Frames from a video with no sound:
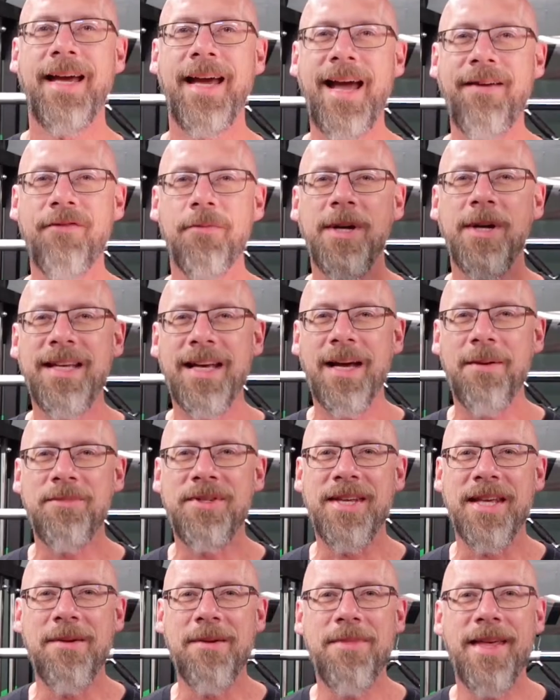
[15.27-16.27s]
Hey everybody, I'm
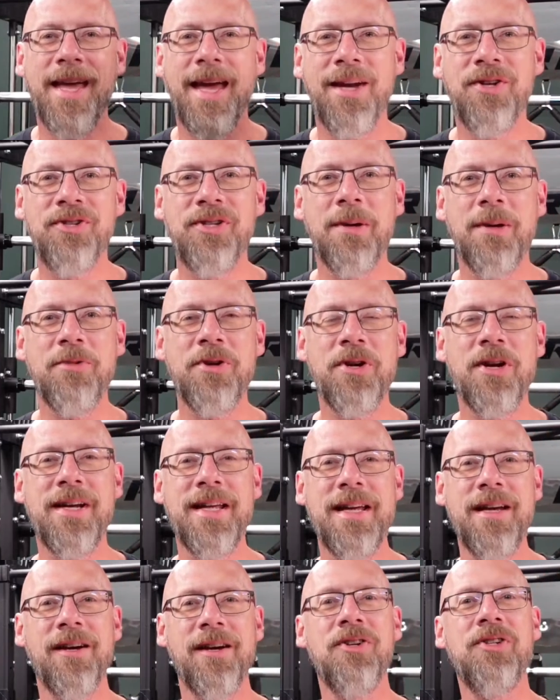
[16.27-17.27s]
Tim, the head gym nerd
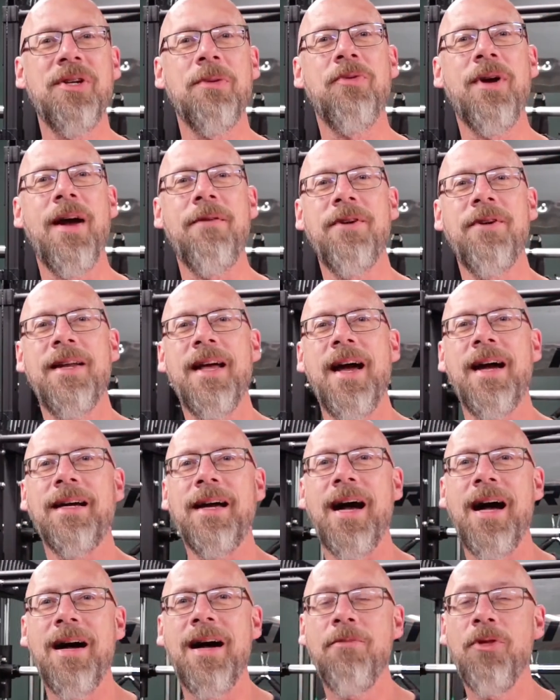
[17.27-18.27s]
here at
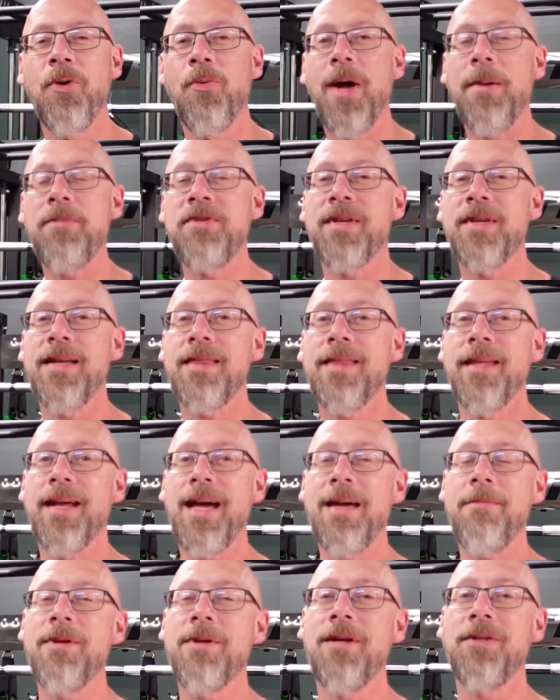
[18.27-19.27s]
GymCrafter.com, the website that
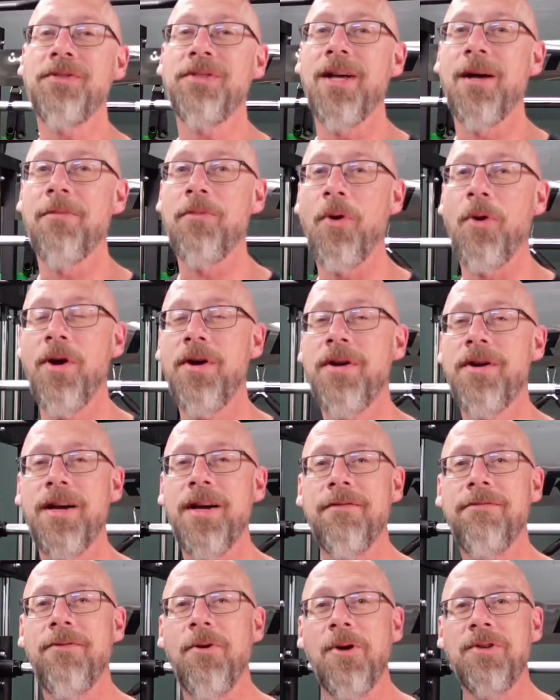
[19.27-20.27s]
I built to help
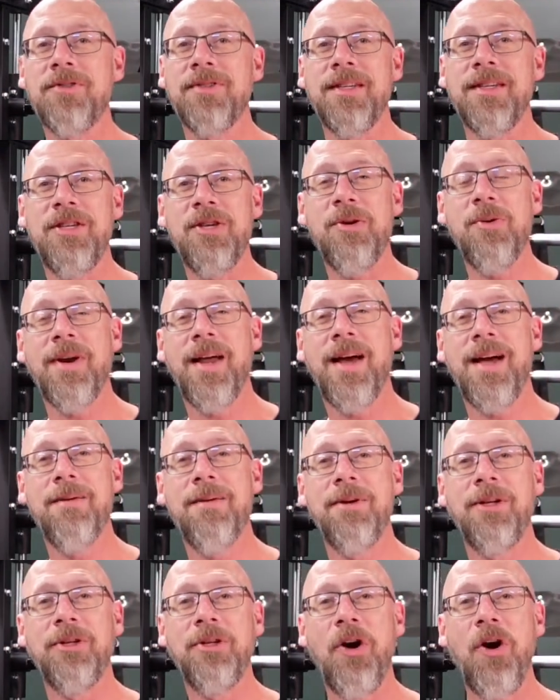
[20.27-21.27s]
ordinary folks like you and I
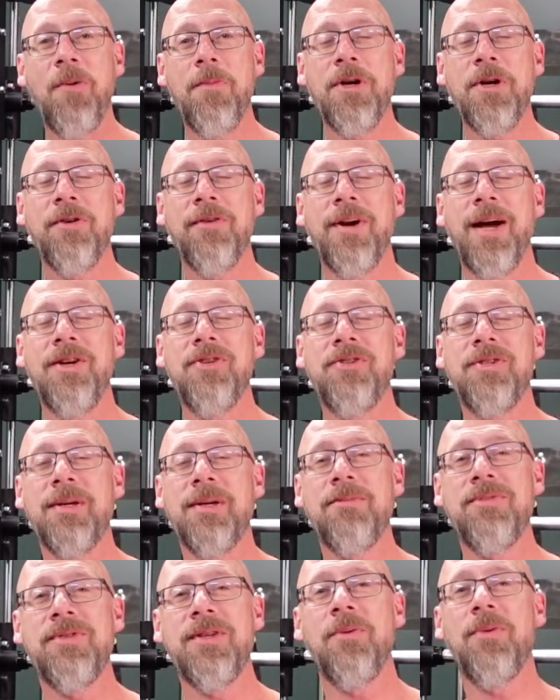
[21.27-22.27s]
build home and garage
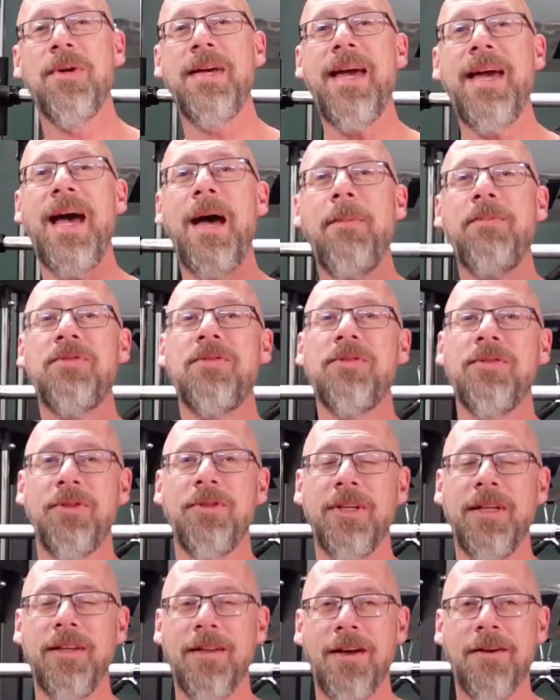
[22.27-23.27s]
gyms that we
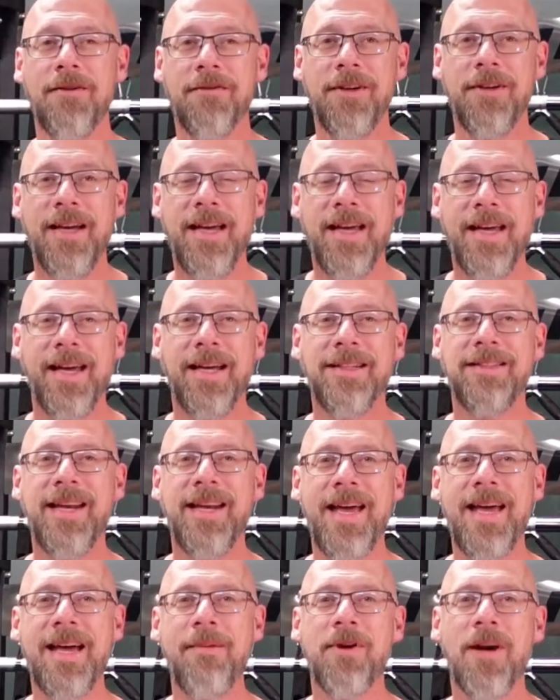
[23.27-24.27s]
absolutely love. And
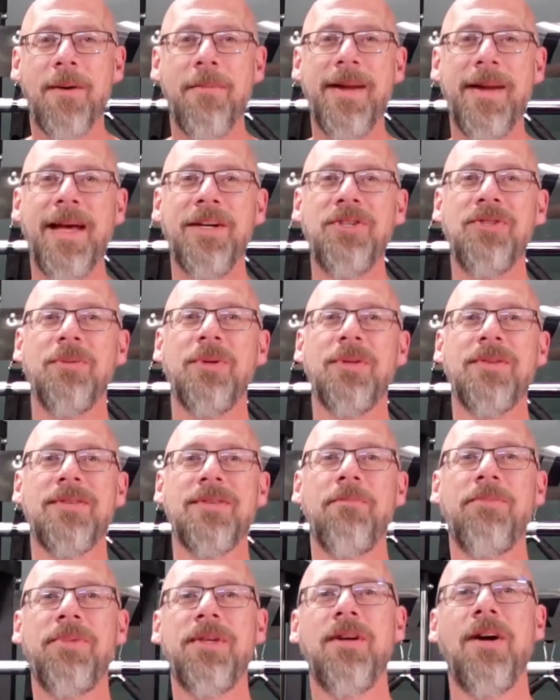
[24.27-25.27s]
today I'm coming at you with
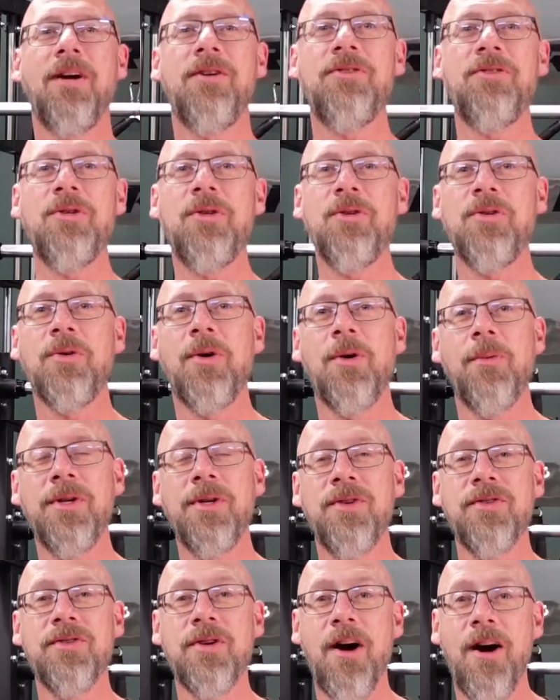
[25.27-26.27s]
something unusual,
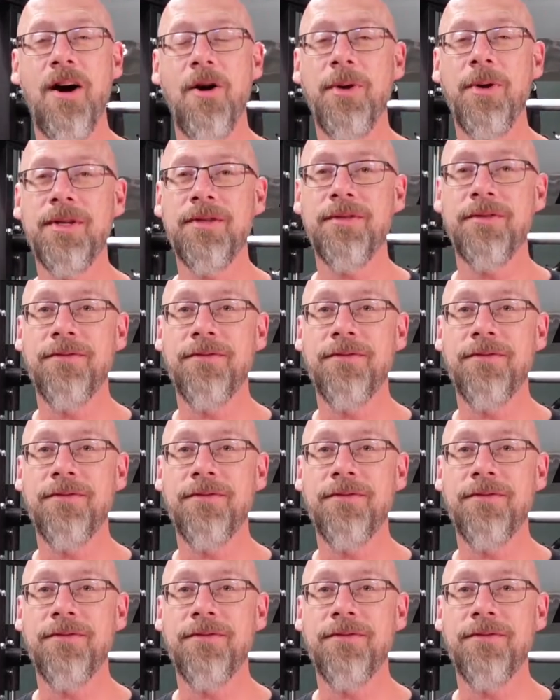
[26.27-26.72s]
which is always